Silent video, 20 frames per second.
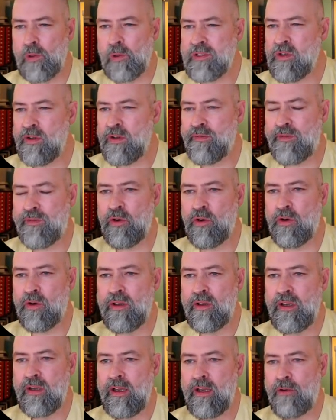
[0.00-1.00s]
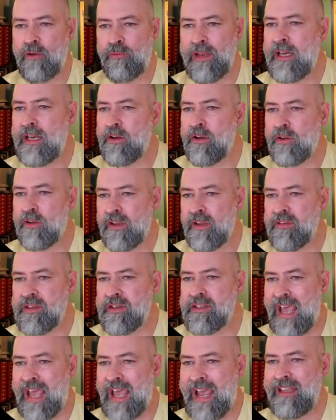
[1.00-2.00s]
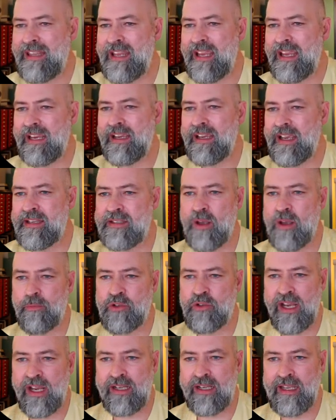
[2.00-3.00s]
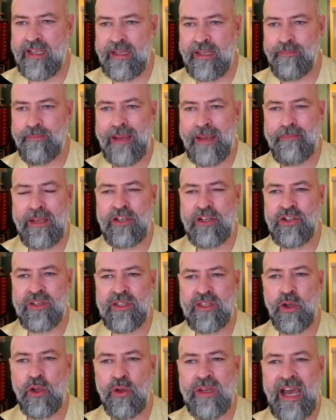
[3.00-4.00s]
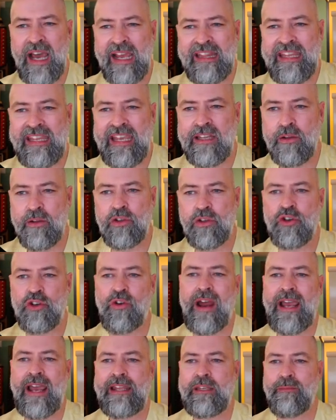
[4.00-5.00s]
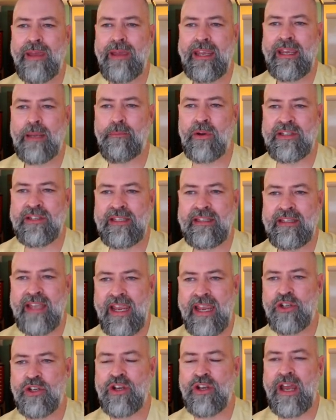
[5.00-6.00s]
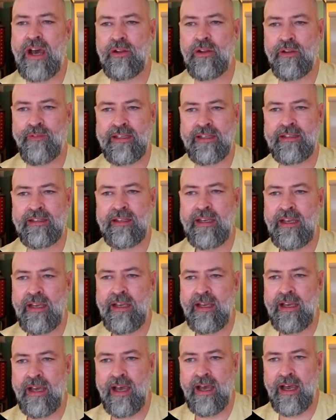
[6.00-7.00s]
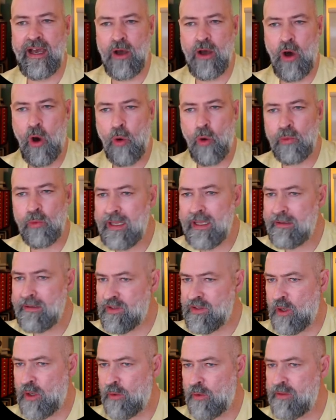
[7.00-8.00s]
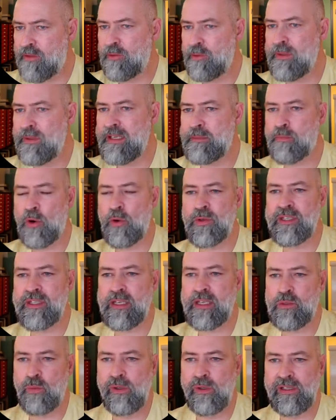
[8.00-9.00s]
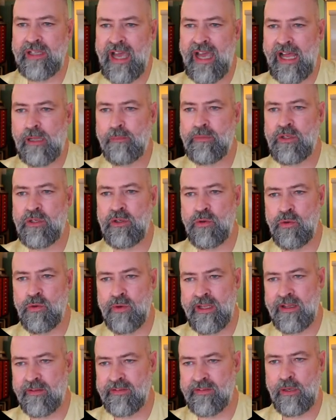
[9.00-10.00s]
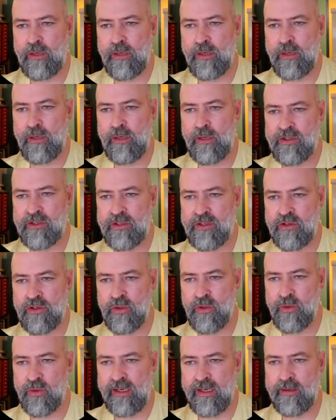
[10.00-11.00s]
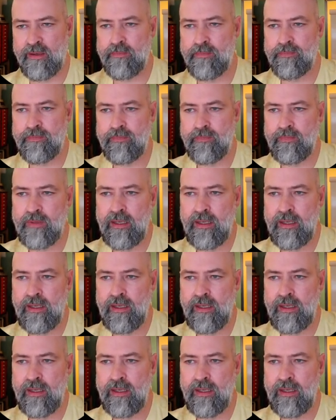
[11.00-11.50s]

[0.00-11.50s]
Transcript: Also, if you're really not understanding a subject, it might be just a good idea to try to make a presentation out of it. Uh, only just going through this process will help you in understanding what you're doing.